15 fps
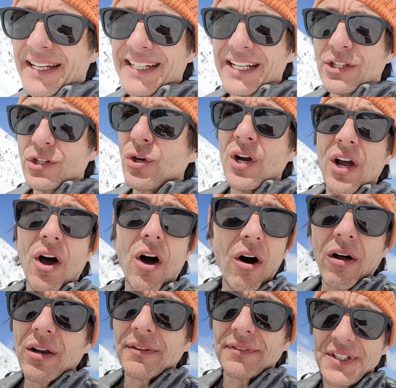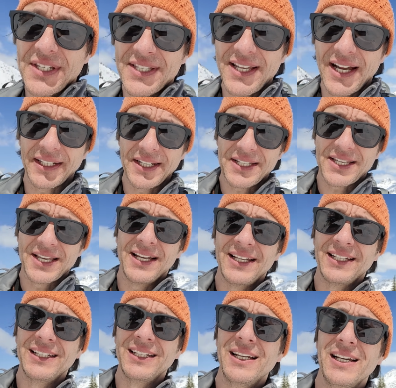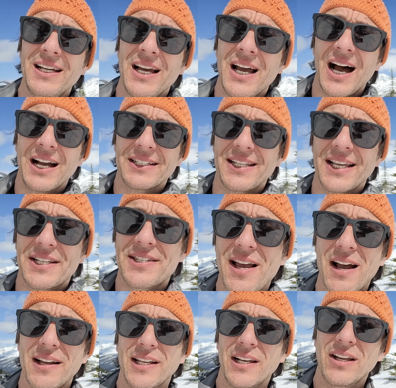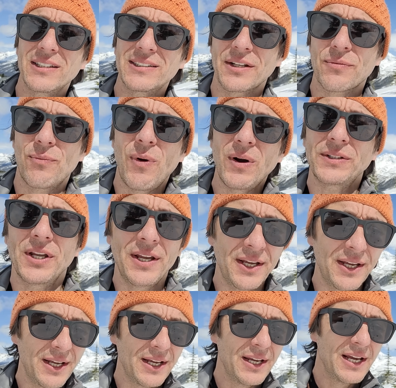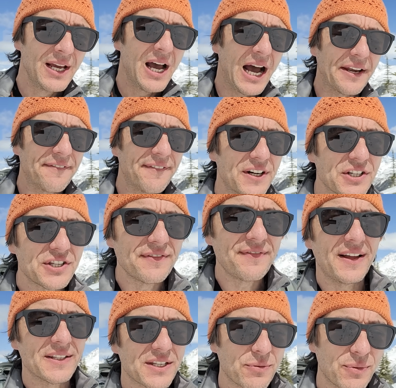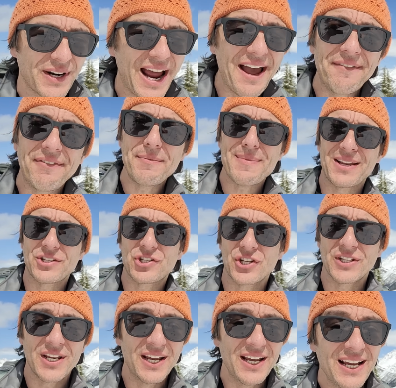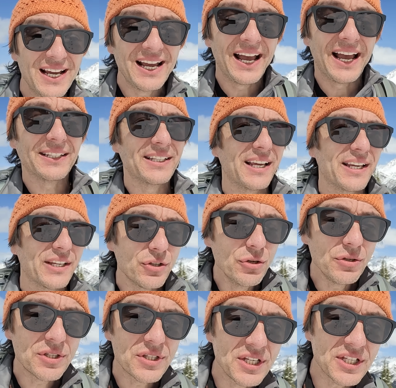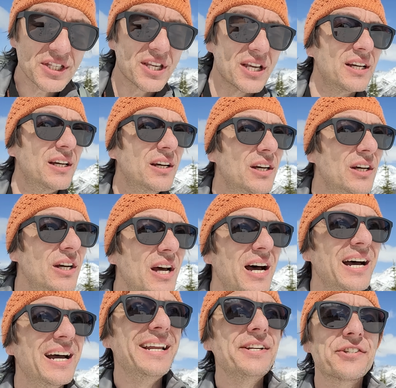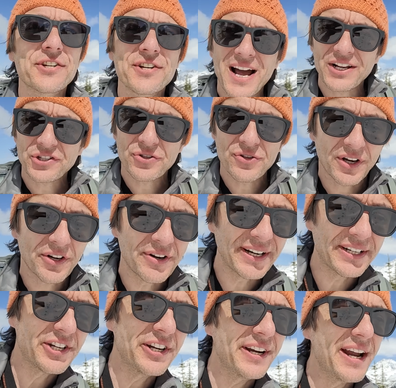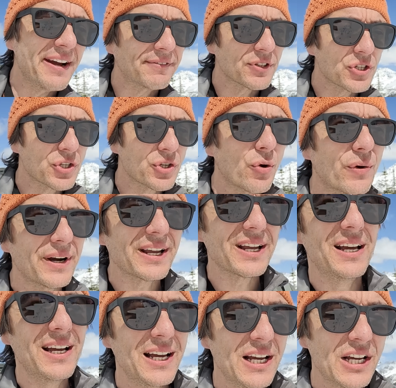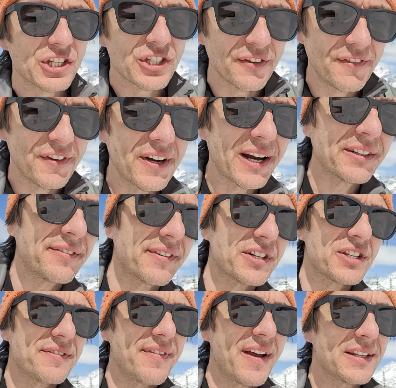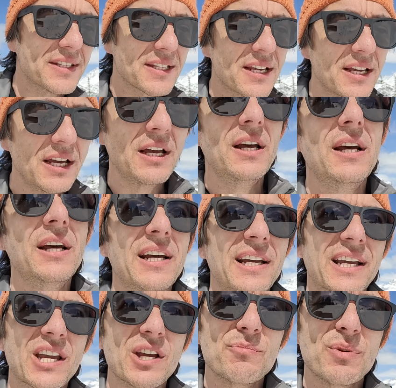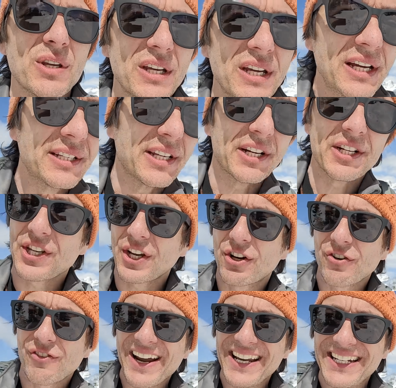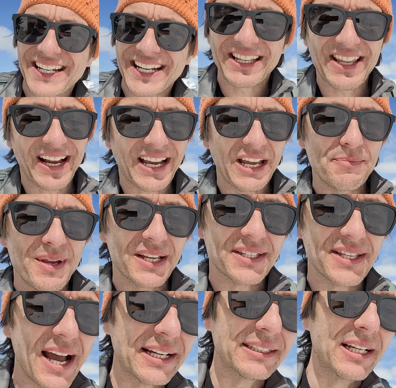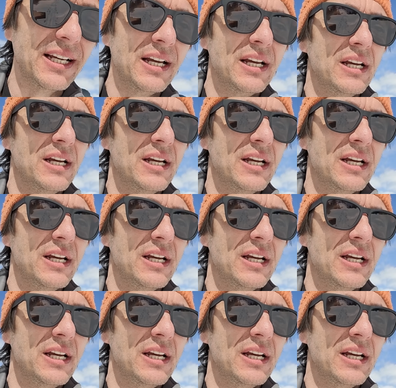And they took all of these studies. Uh, they saw, they looked at what adverse events were ever mentioned, and they used these international criteria for scoring severe adverse events. It can be, there is a grade that can be assigned